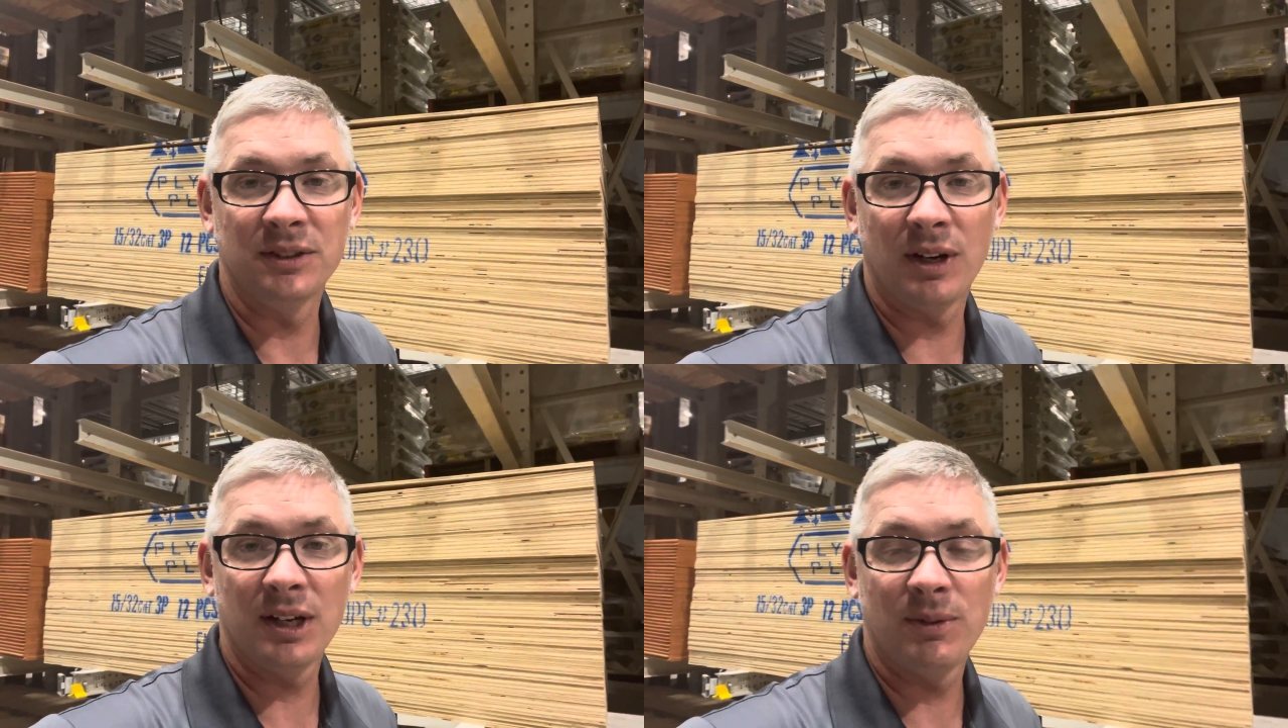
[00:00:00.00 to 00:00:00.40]

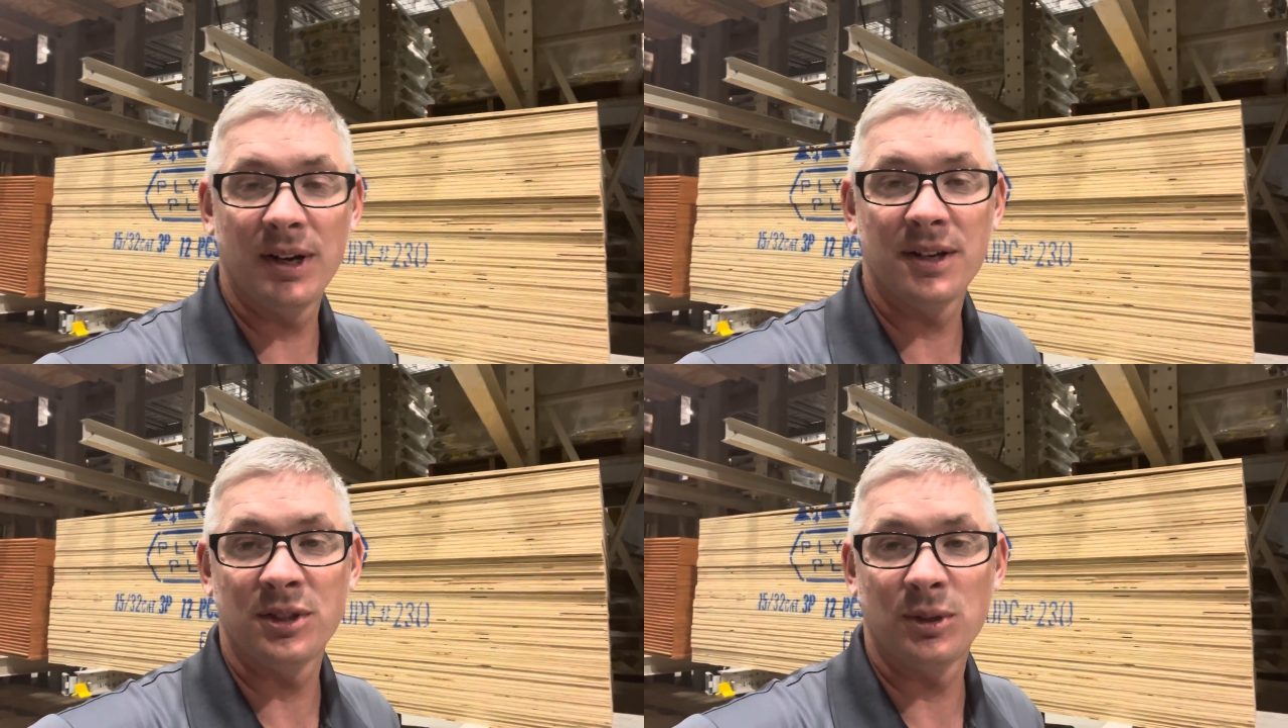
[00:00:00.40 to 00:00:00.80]
Greg
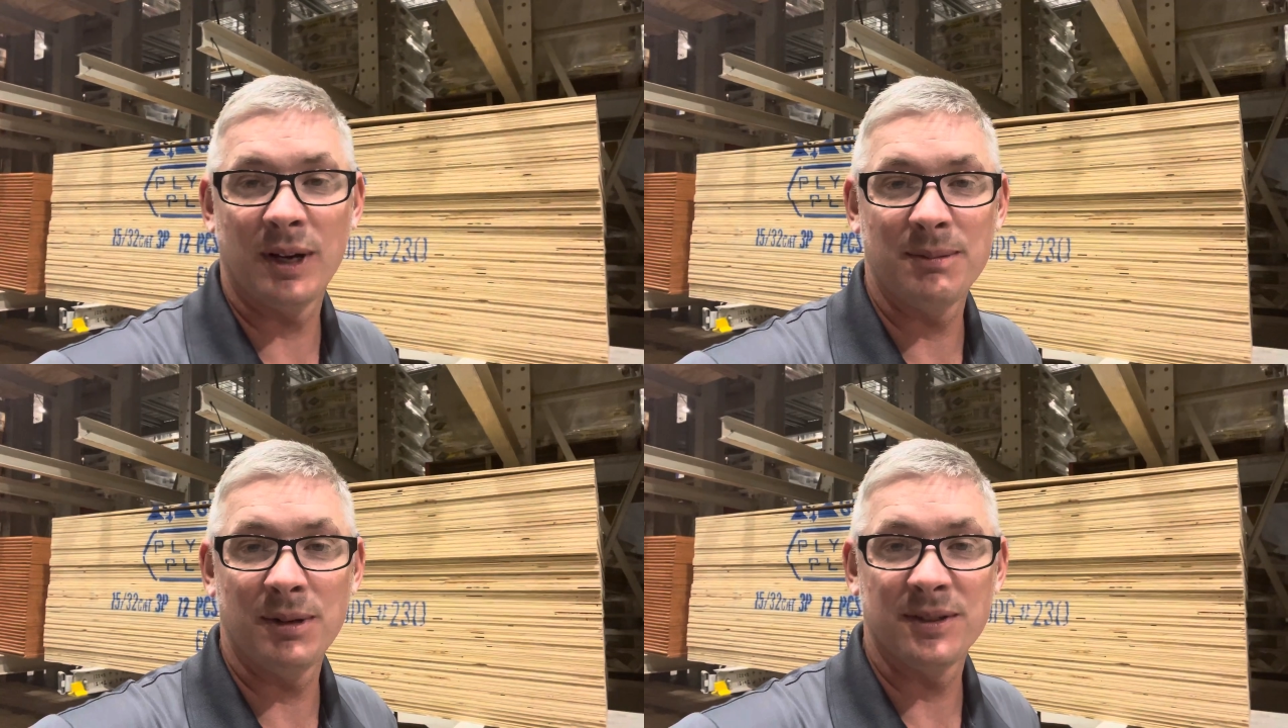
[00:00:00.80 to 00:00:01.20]
Wells and
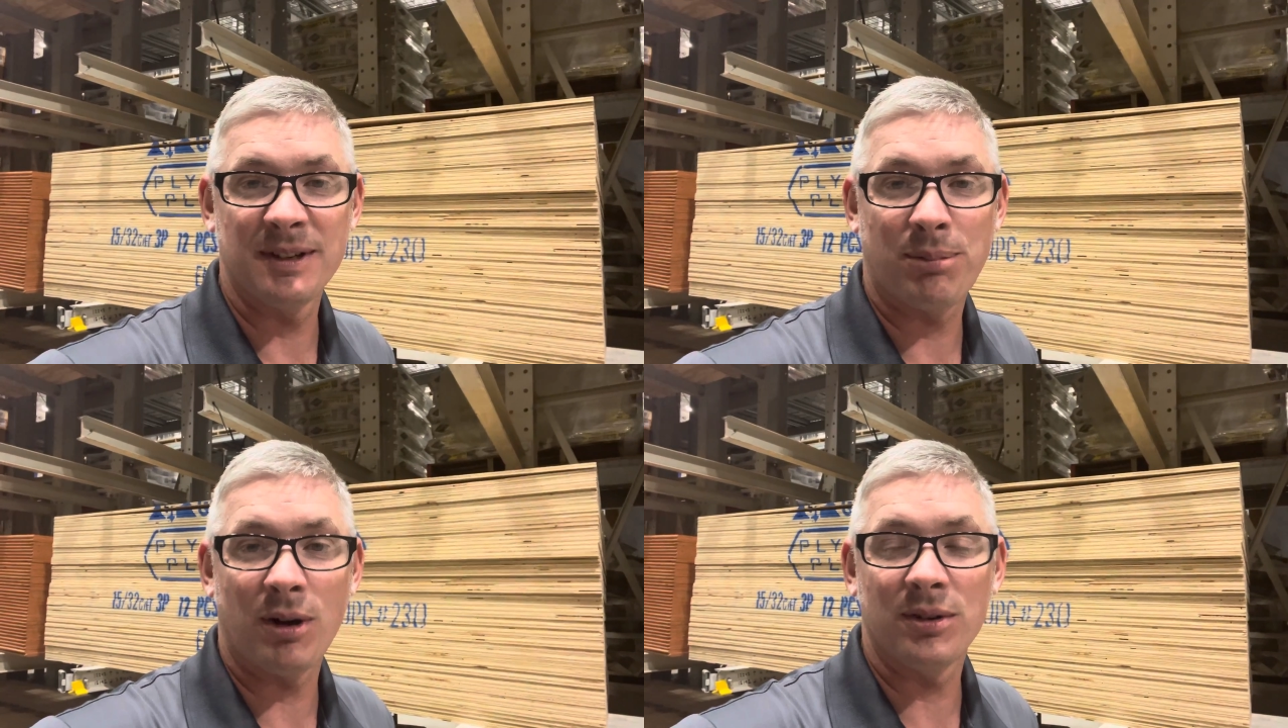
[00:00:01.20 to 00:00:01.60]
Dwayne Mills
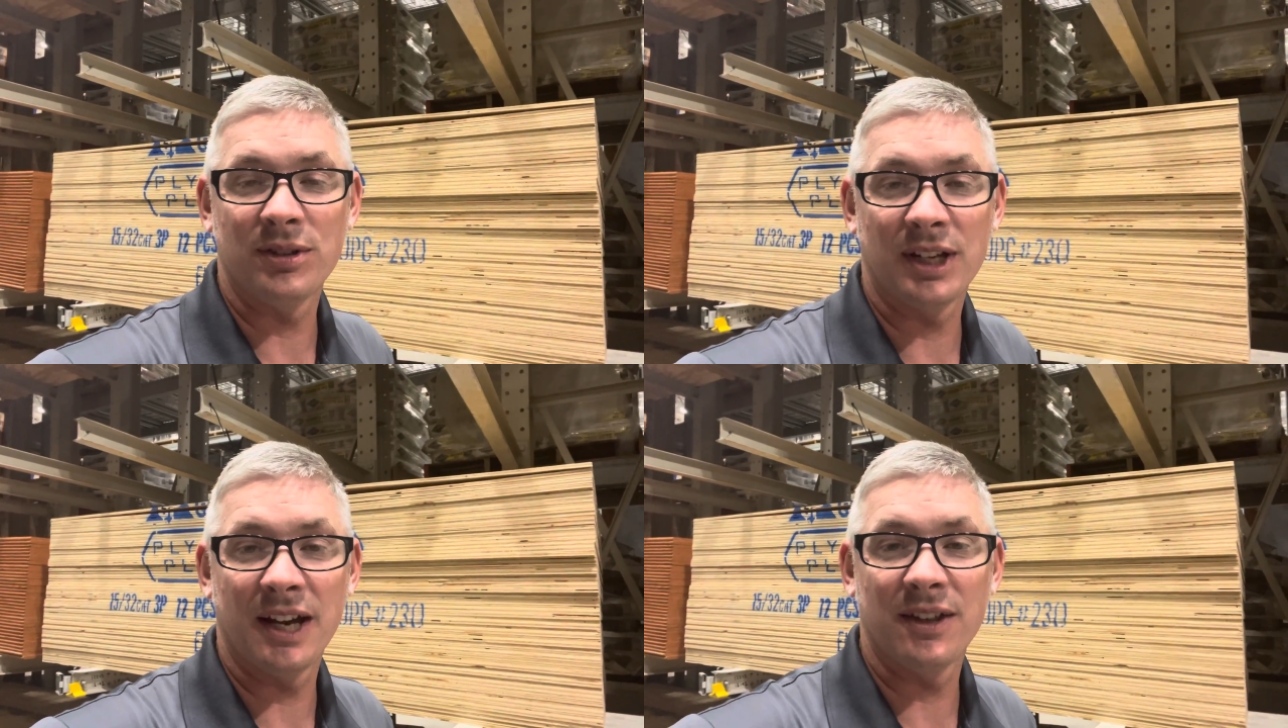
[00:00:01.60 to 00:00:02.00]
have partnered
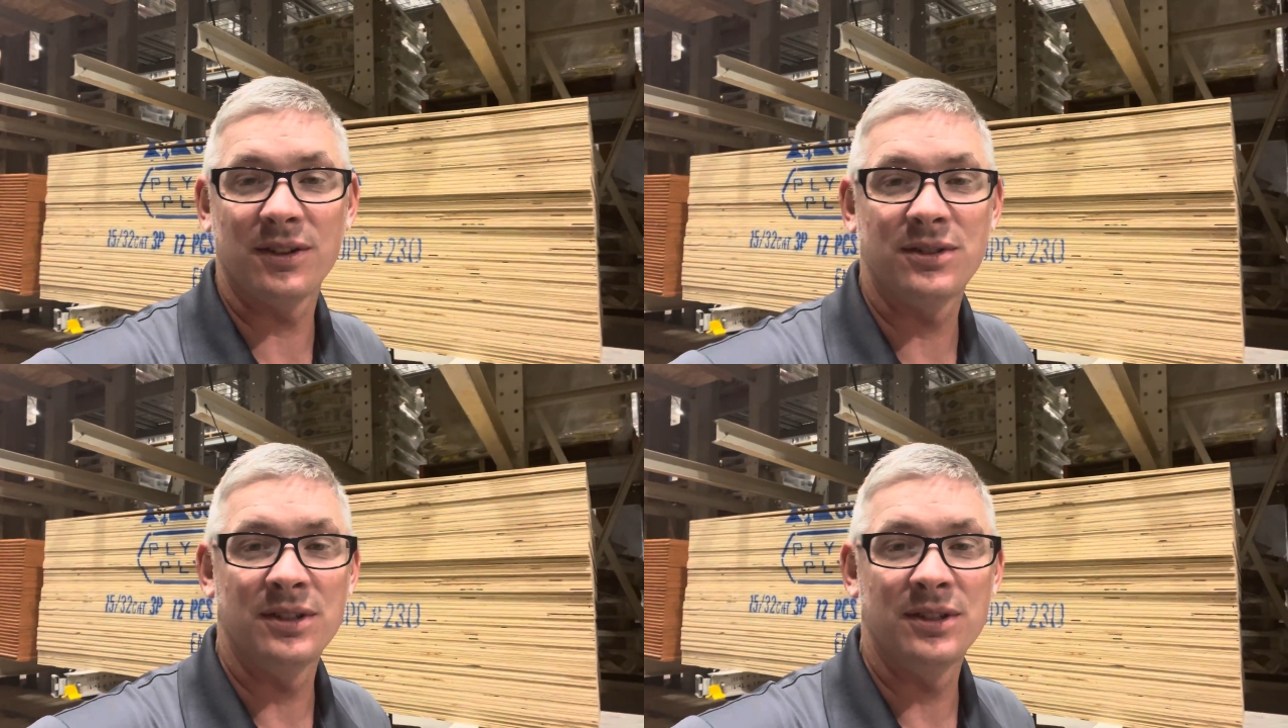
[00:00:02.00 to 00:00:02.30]
together